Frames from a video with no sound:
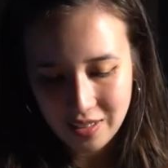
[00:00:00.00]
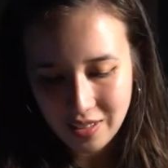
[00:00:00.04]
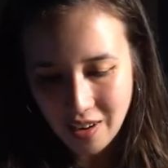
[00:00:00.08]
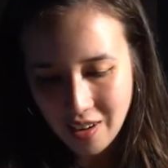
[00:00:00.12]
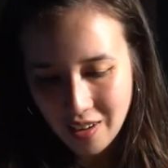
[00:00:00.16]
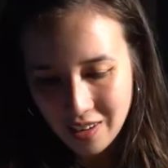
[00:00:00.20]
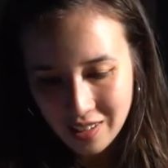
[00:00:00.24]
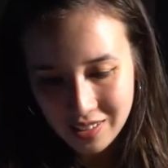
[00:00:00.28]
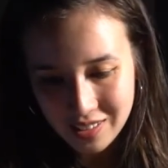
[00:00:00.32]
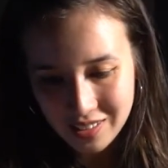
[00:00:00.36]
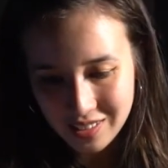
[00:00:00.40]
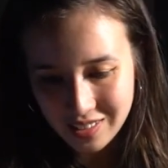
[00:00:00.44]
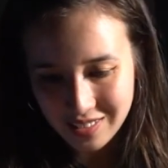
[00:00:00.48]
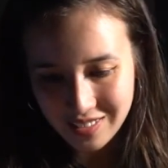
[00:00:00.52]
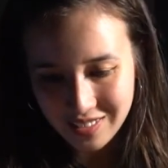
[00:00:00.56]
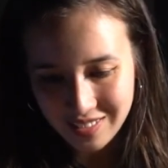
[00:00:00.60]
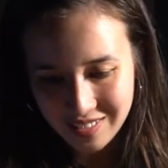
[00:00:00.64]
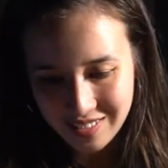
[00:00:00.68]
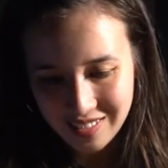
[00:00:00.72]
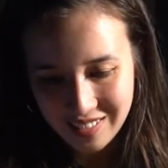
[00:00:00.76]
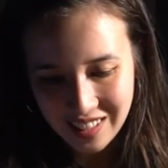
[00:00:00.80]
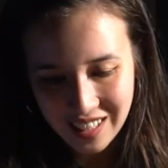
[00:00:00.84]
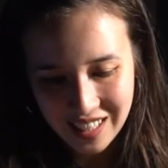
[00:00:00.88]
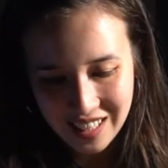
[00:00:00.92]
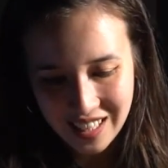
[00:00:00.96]
art
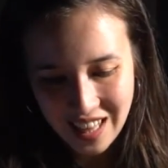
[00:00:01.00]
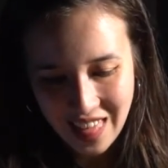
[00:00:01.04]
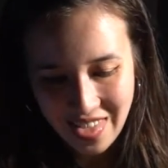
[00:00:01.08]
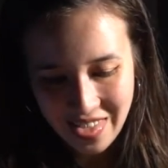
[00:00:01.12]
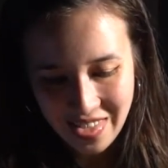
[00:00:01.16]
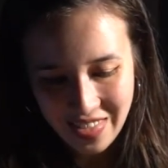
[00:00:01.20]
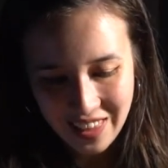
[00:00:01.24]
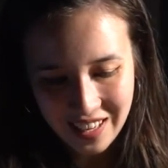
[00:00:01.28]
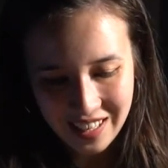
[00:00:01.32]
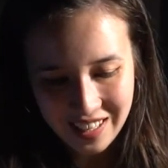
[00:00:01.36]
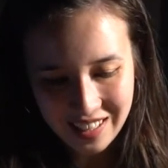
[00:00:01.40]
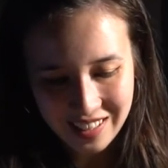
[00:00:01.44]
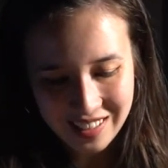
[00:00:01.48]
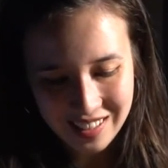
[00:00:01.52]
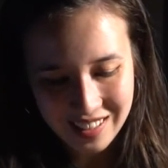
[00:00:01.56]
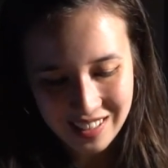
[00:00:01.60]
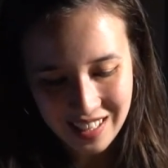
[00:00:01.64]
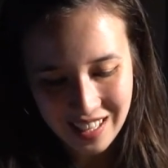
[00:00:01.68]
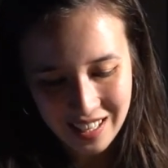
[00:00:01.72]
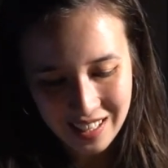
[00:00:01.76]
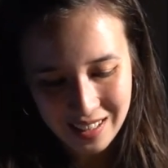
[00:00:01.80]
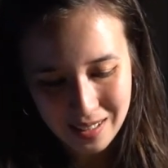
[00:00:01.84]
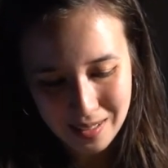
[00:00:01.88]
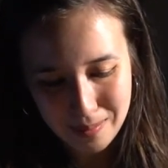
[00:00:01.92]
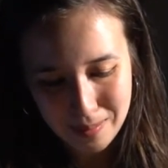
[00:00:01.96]
things
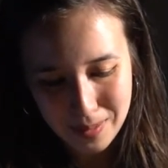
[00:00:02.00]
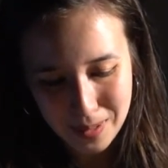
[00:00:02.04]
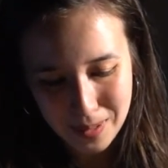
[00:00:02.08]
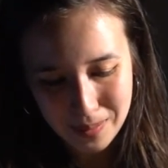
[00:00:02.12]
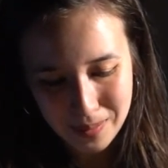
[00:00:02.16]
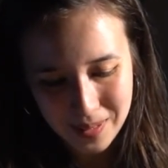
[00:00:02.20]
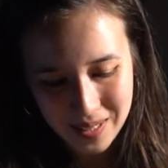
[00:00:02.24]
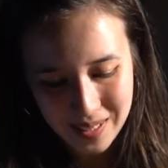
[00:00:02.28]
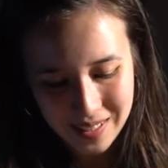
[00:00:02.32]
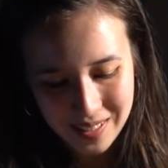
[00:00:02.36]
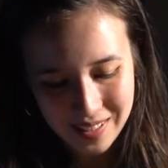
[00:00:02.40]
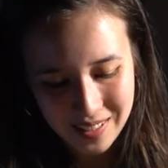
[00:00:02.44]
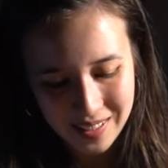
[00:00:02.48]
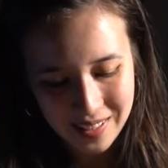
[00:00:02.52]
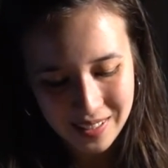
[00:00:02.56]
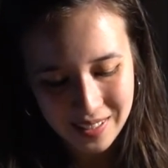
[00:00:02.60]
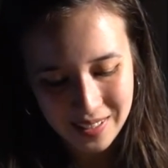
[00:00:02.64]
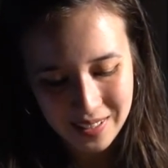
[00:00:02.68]
at the moment.